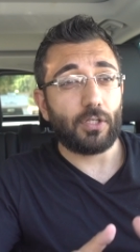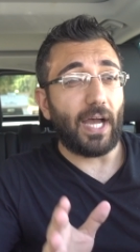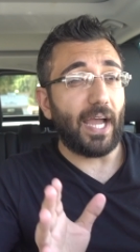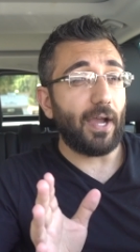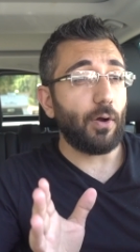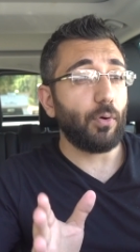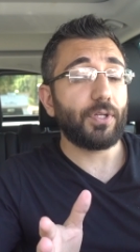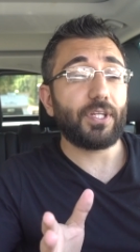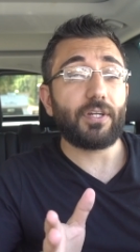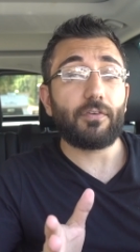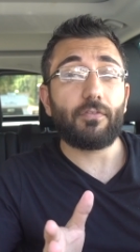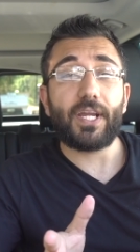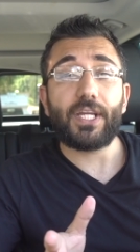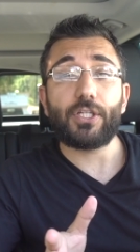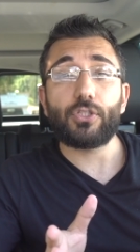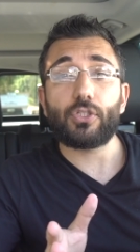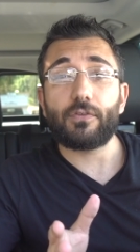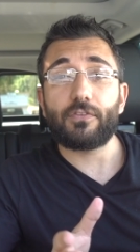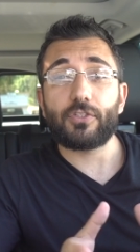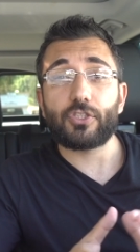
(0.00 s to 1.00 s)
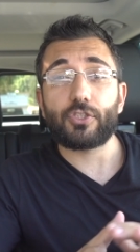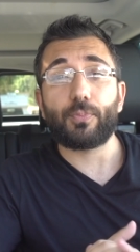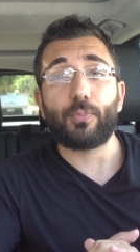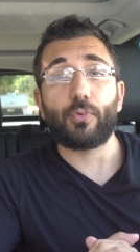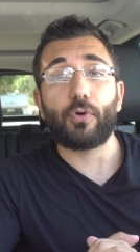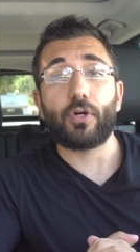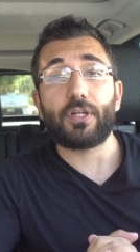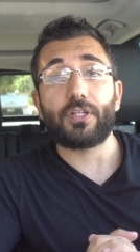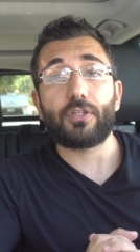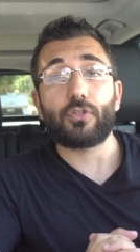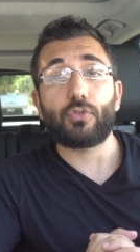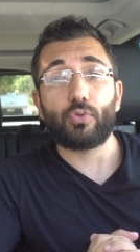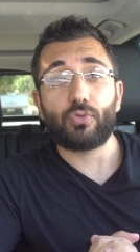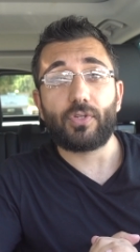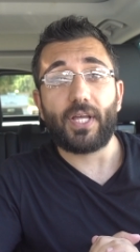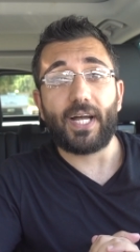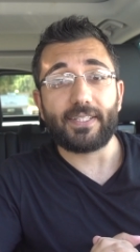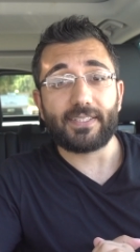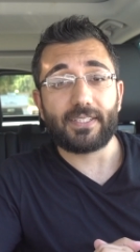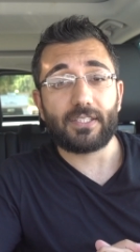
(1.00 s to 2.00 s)
I owned the Range Rover Sport
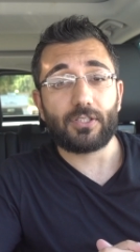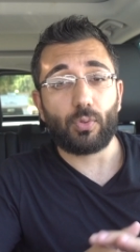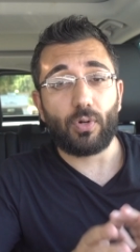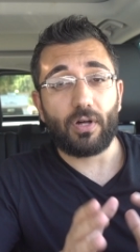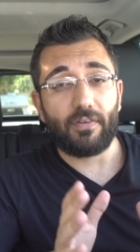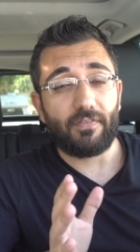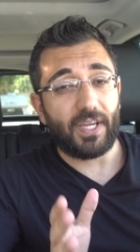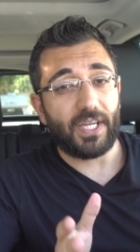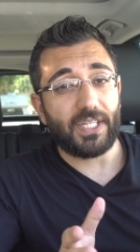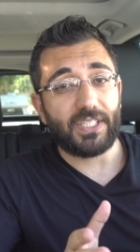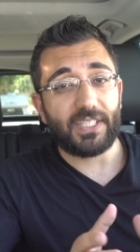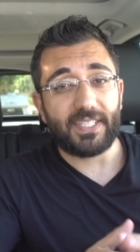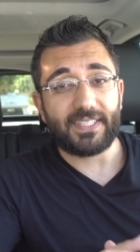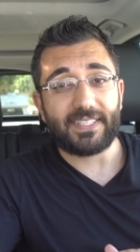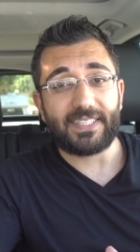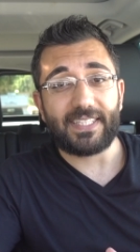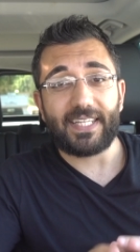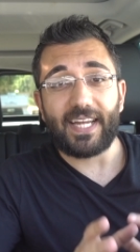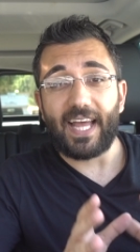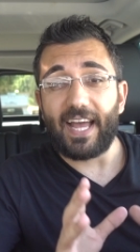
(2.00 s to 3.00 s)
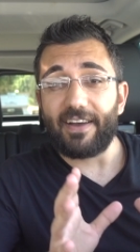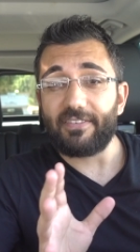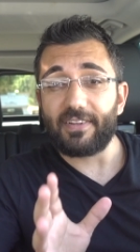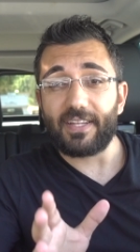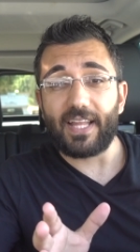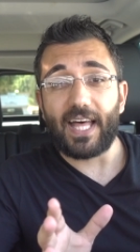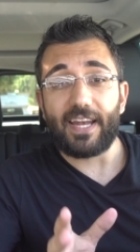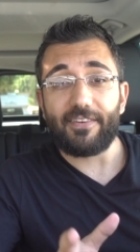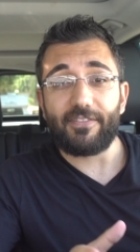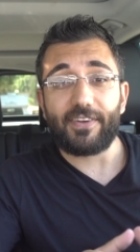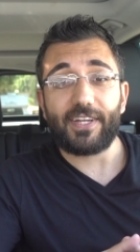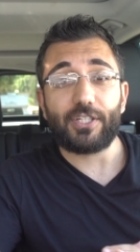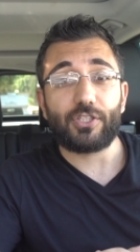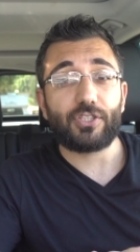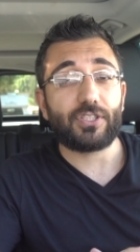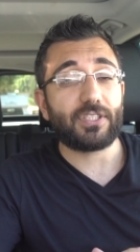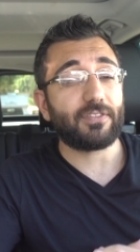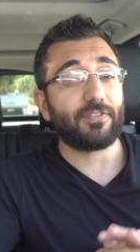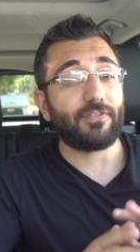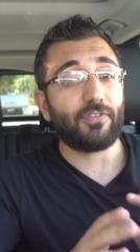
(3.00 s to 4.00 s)
2012 HSC, and I have a lot of
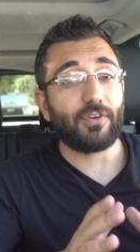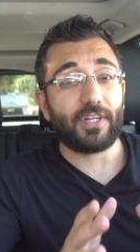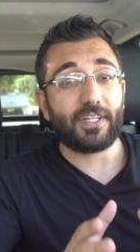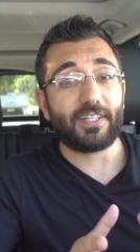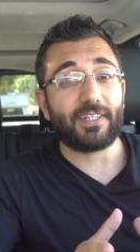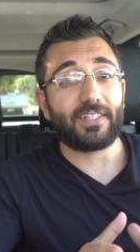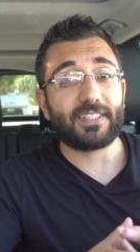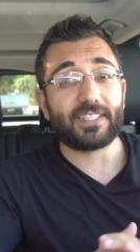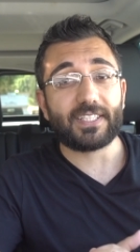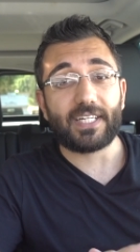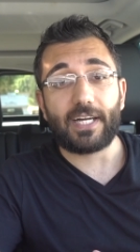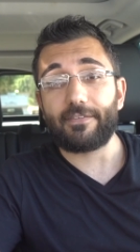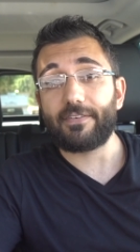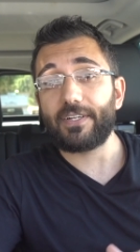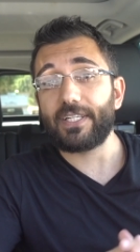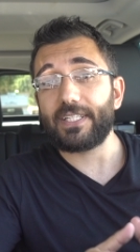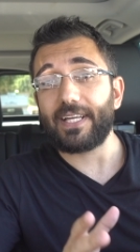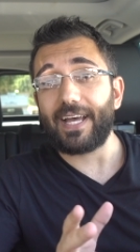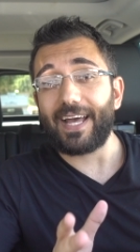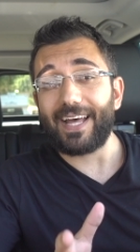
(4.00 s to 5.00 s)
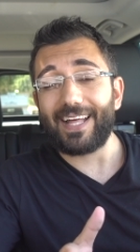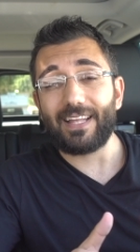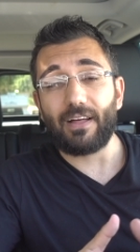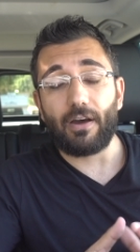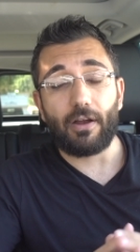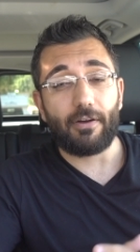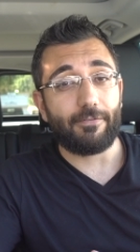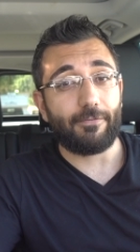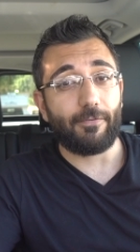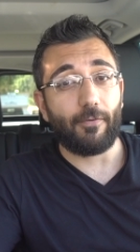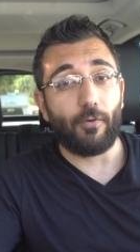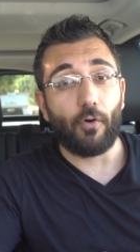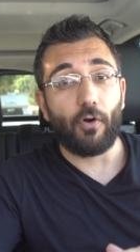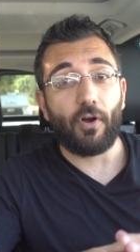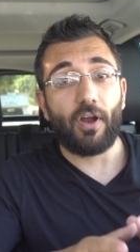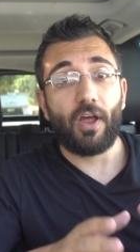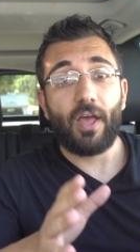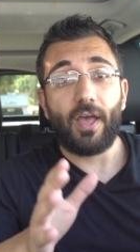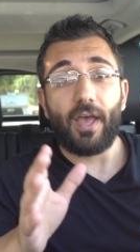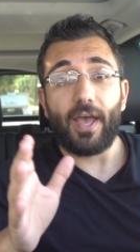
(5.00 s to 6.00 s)
interest for the Discovery, the
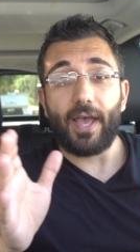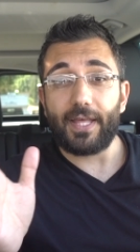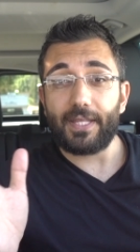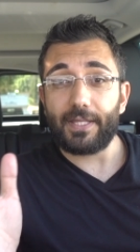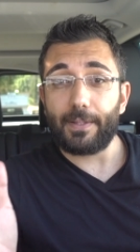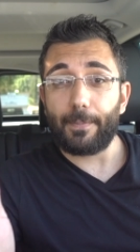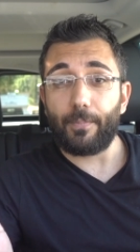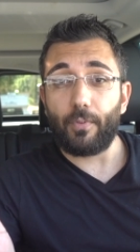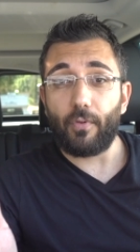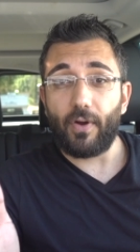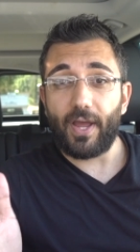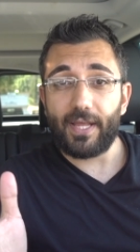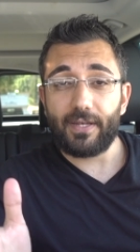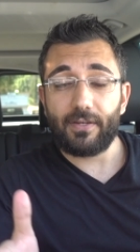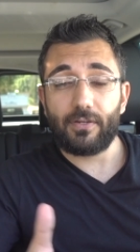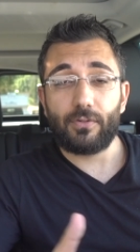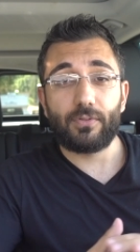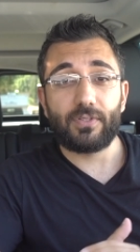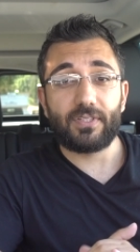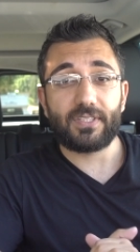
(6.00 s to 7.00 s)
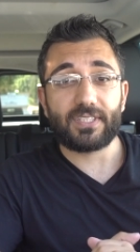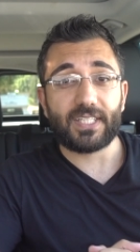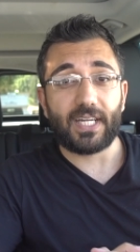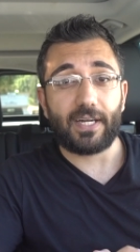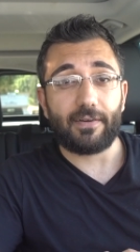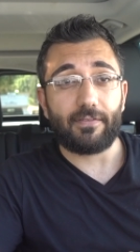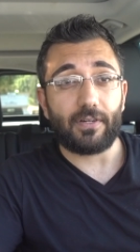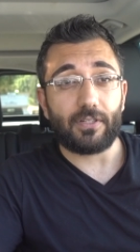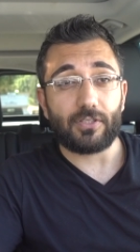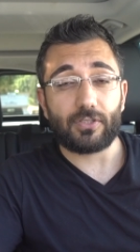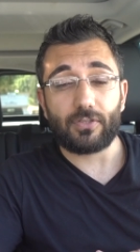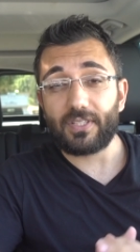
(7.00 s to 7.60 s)
LR4 and the brand new Discovery.